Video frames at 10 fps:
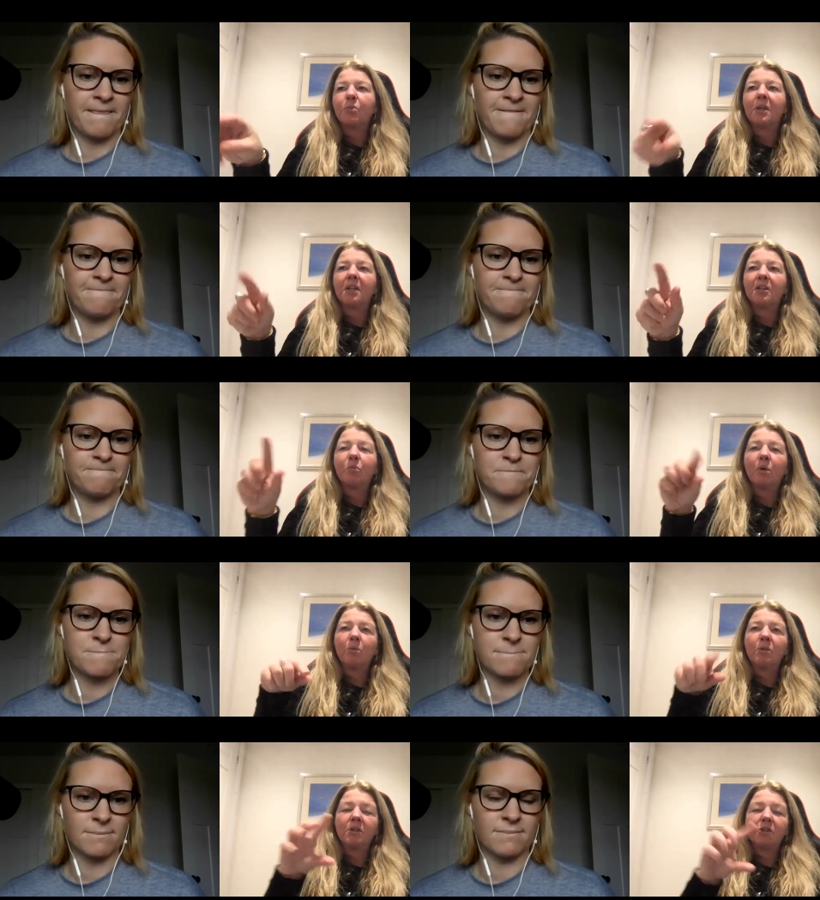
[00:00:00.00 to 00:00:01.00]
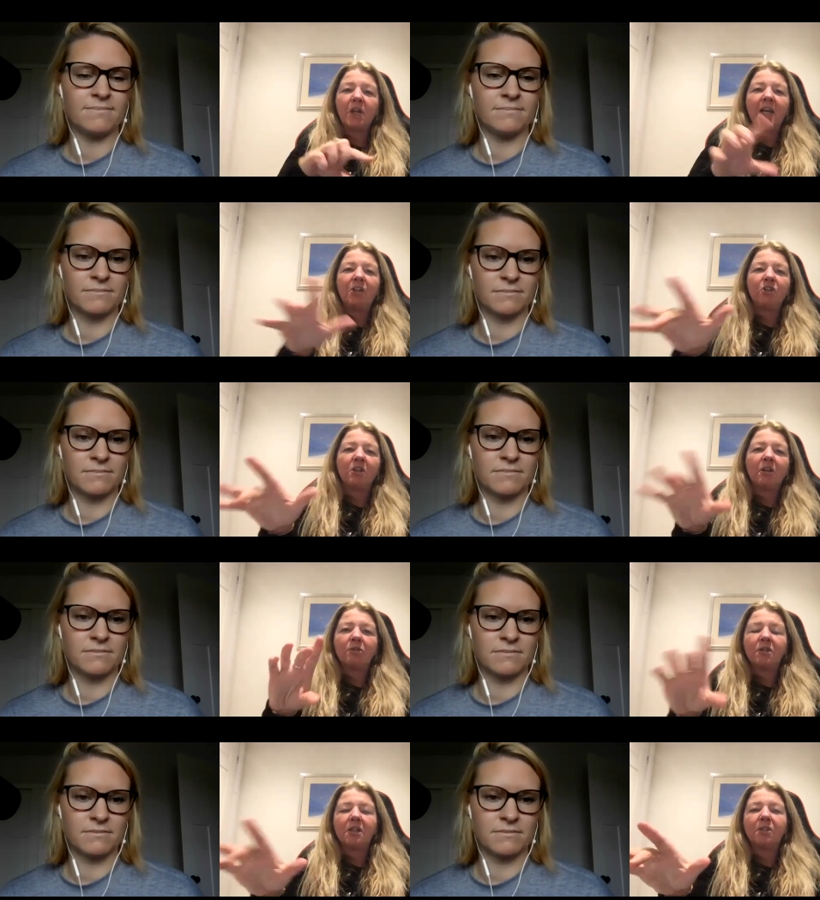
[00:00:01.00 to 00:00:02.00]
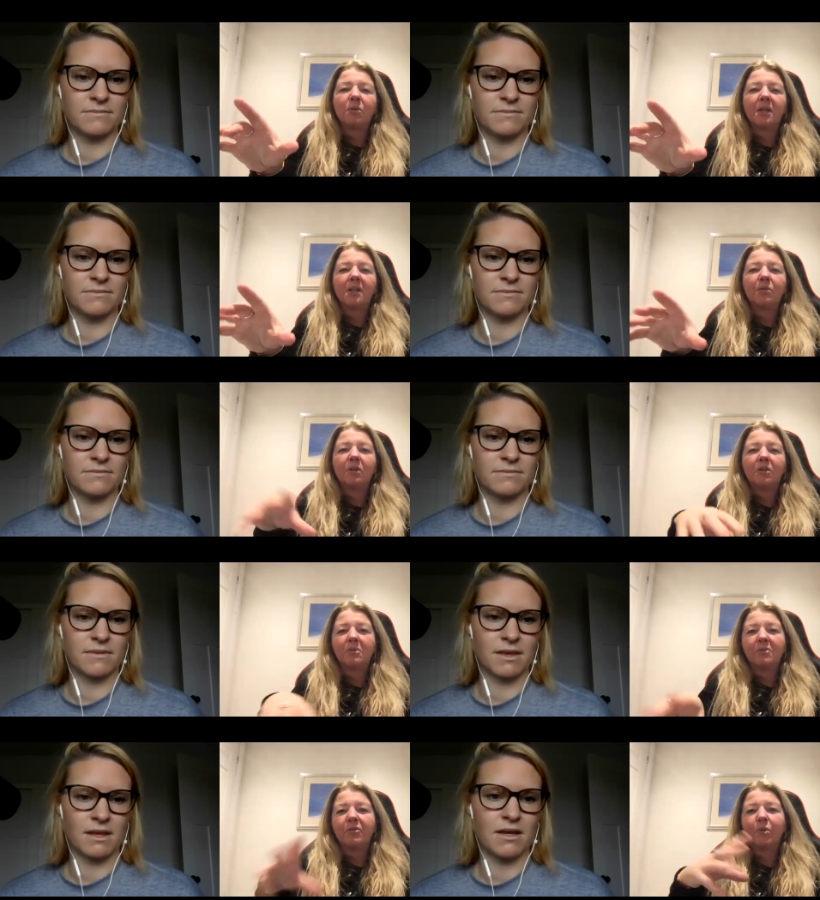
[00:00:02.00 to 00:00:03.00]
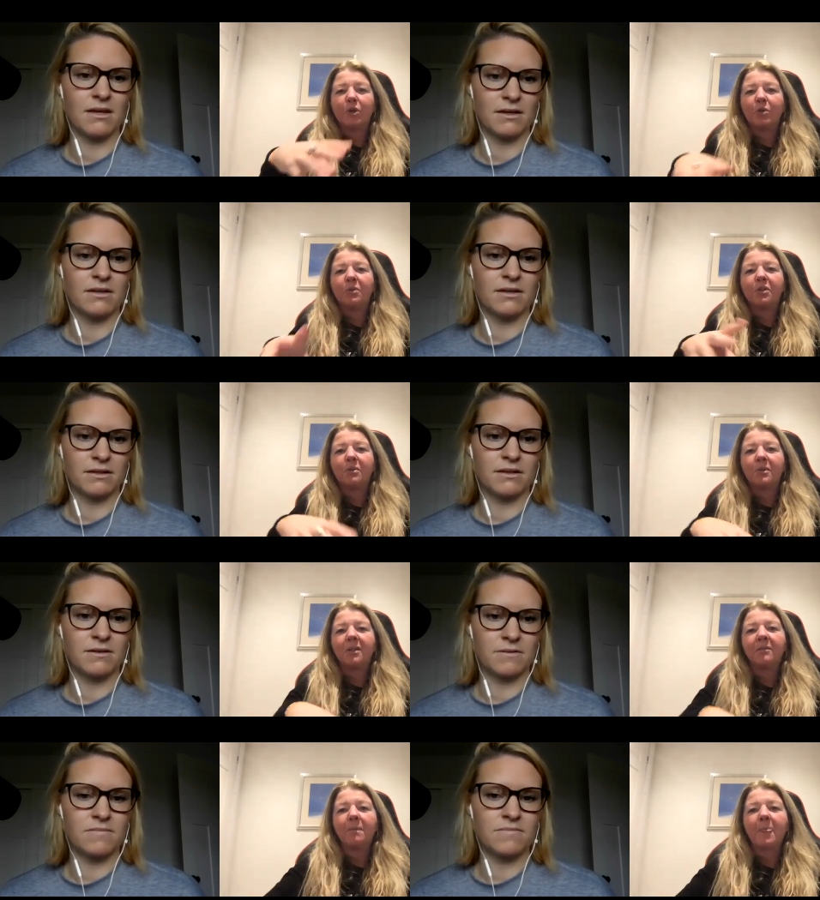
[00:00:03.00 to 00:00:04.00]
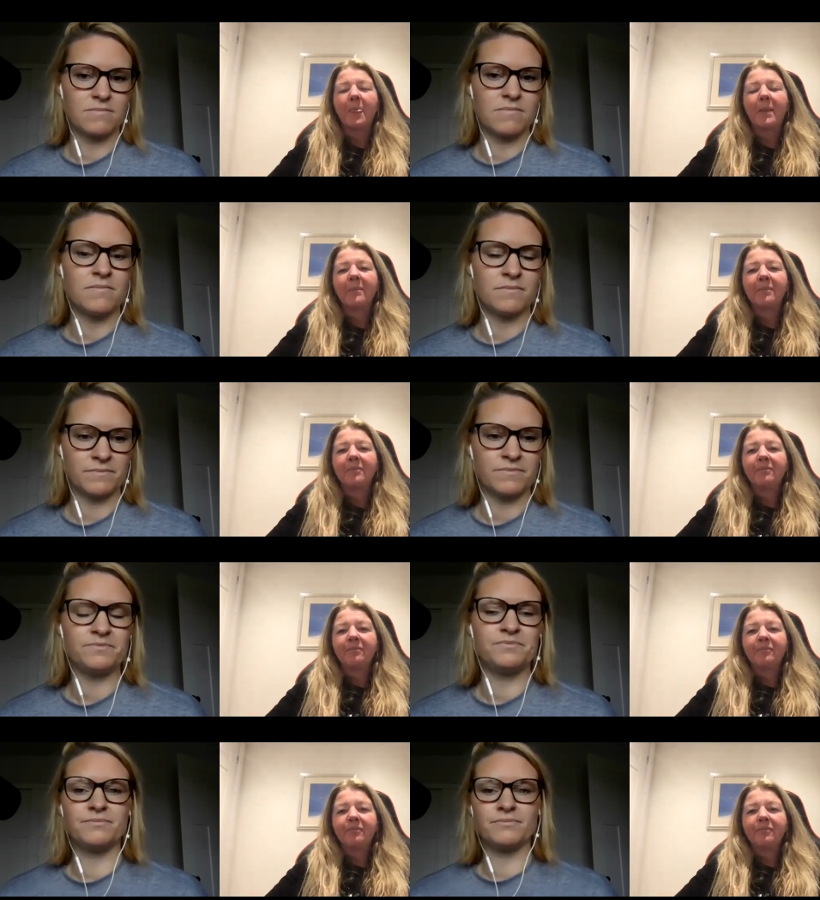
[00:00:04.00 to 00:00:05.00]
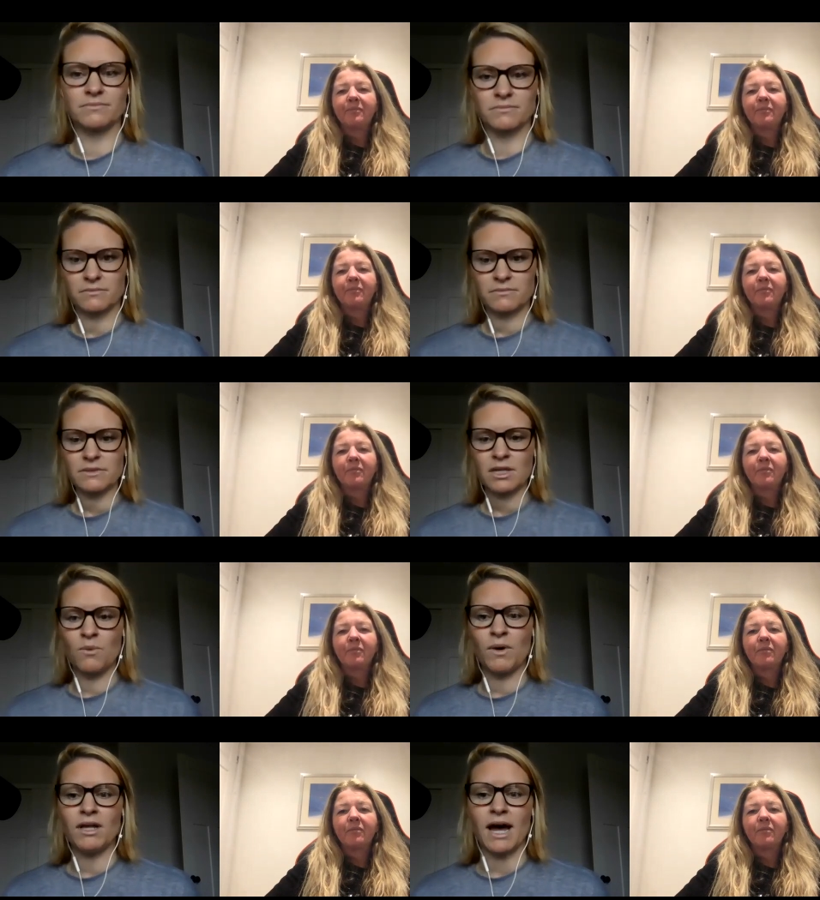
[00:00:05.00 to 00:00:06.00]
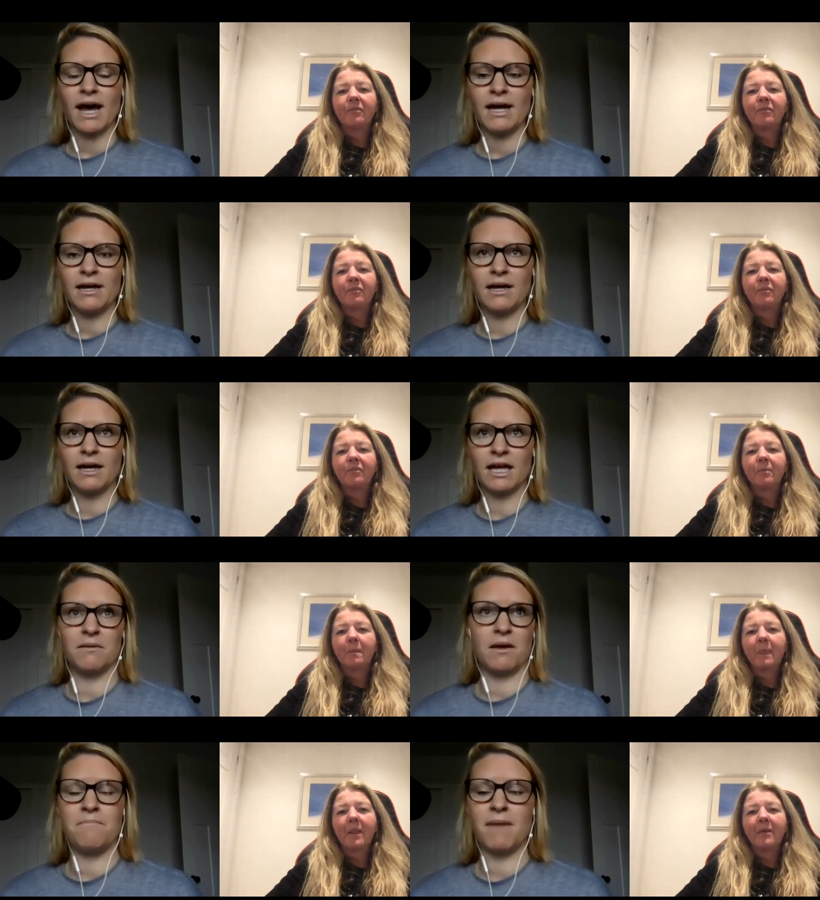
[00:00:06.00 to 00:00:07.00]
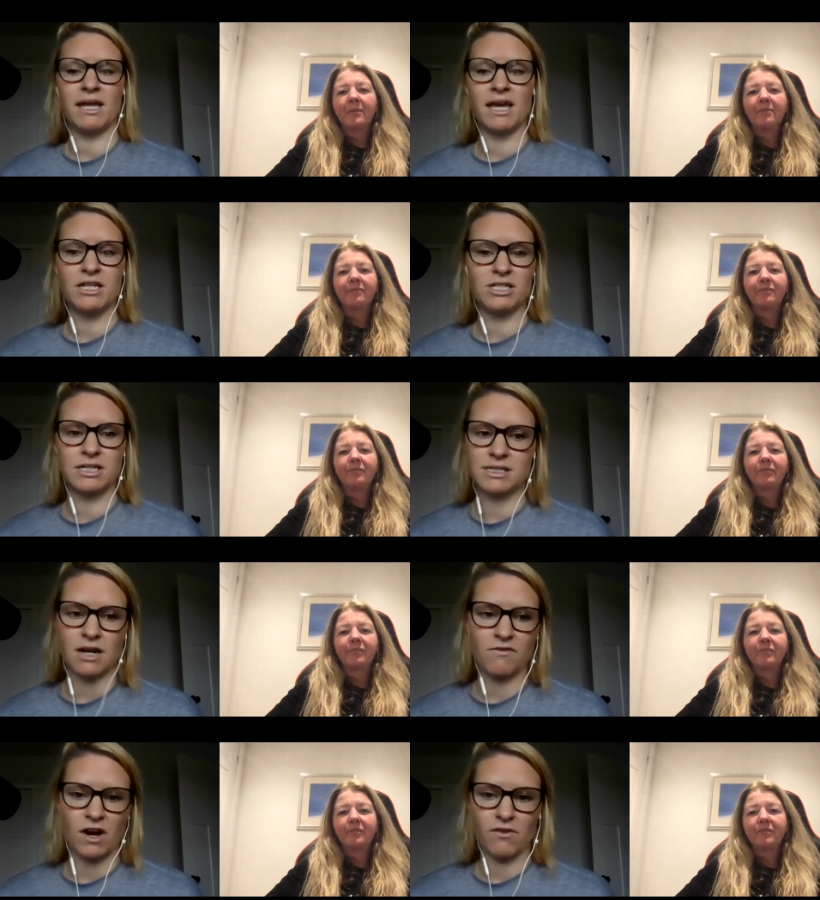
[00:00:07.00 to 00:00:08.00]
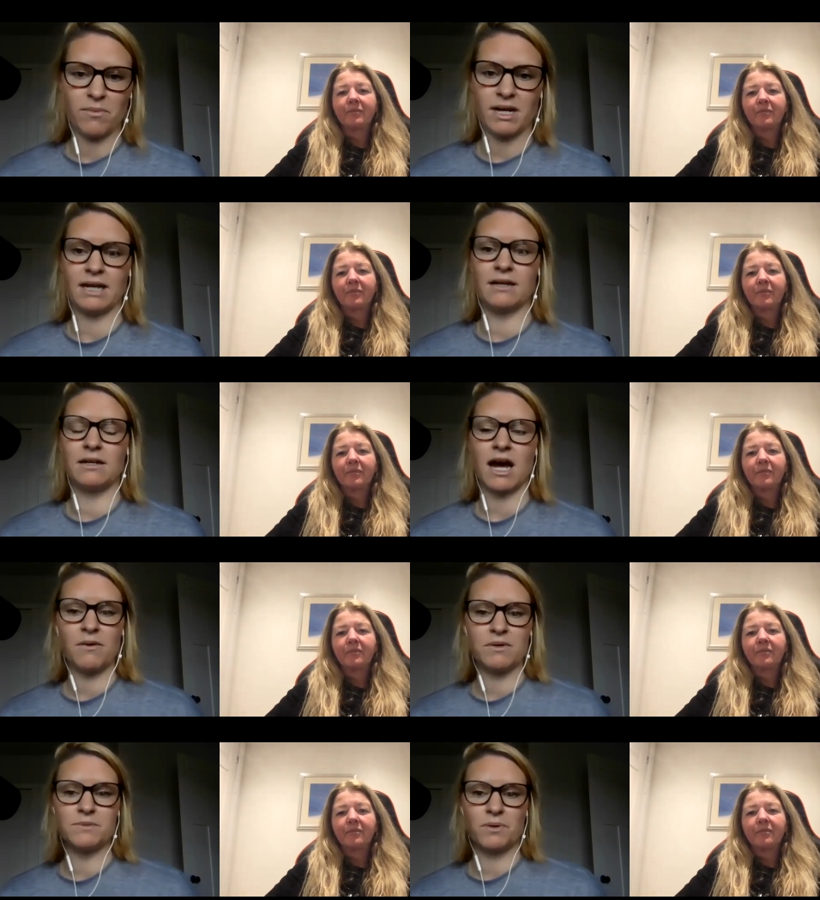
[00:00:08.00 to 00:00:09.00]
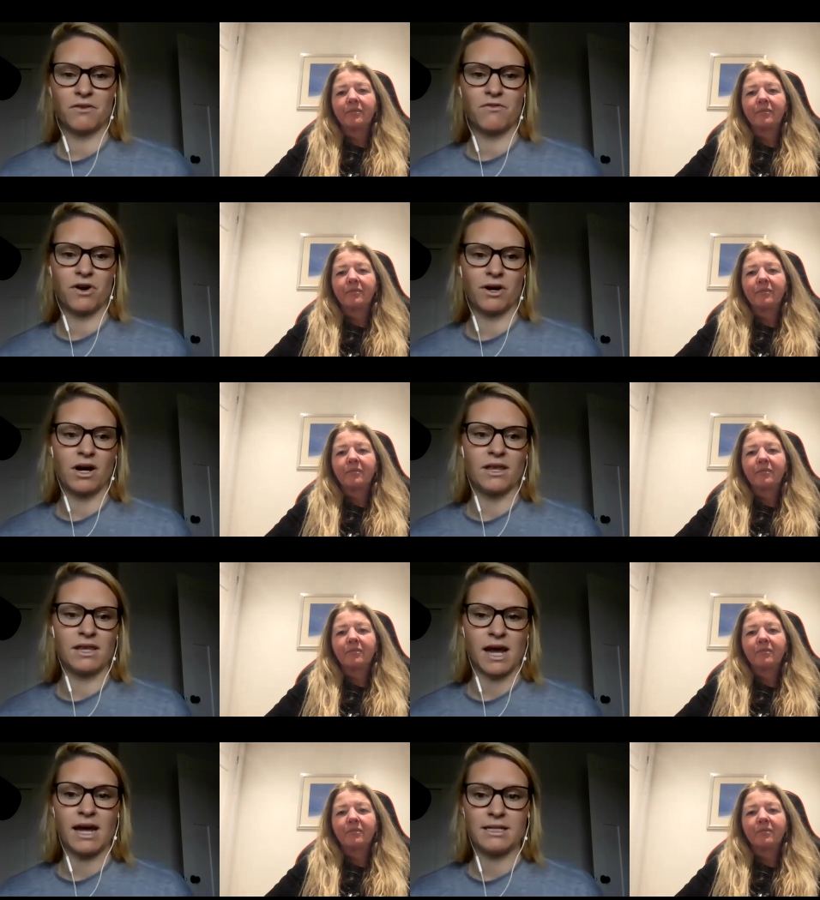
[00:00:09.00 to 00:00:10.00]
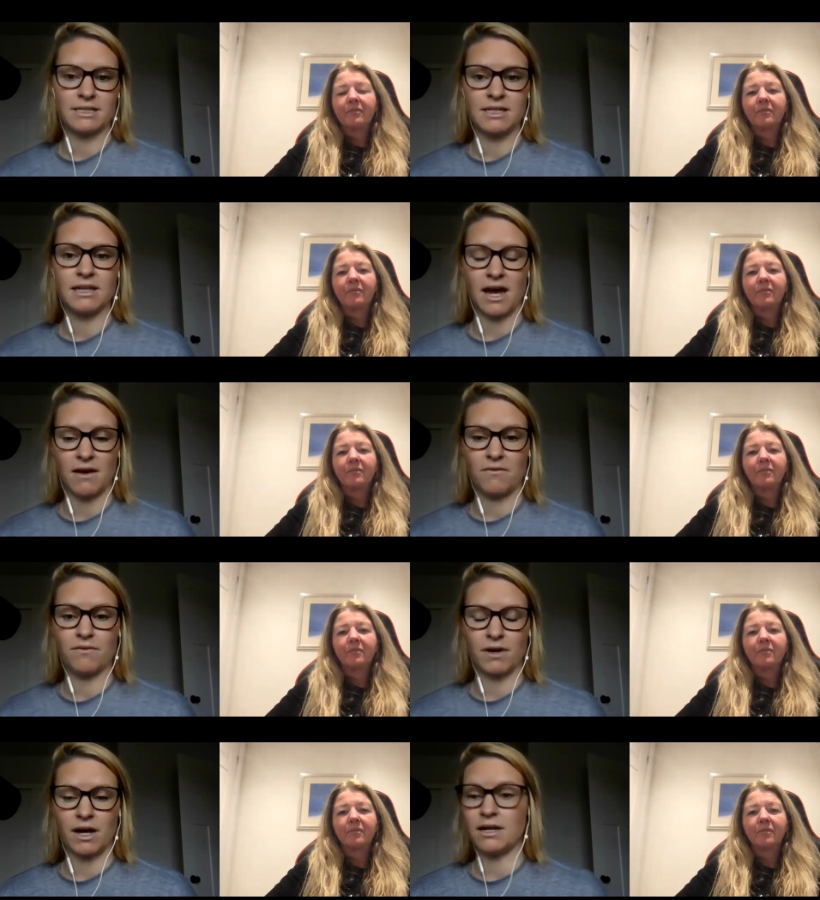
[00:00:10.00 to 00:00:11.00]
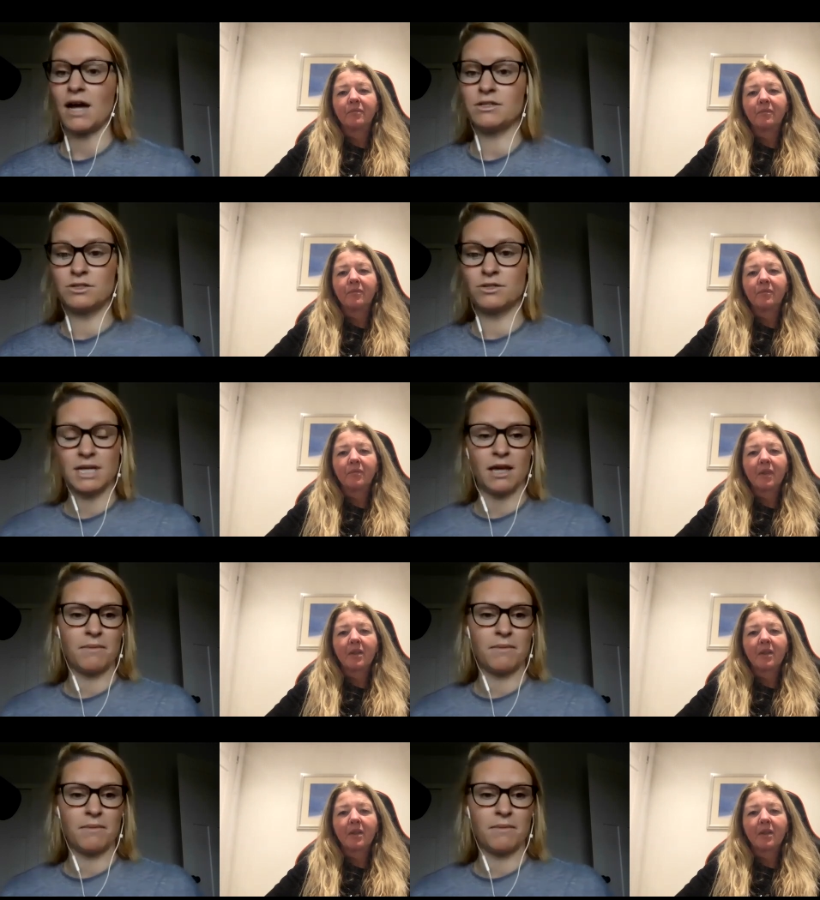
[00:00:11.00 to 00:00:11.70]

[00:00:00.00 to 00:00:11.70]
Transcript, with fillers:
Speaker 1: weeks what was the mm-hmm. change in those six weeks in terms of what you were doing Mm-hmm.
Speaker 2: Well, I and, and, medication is not for everybody. I was pretty far gone that I did have, I, I do take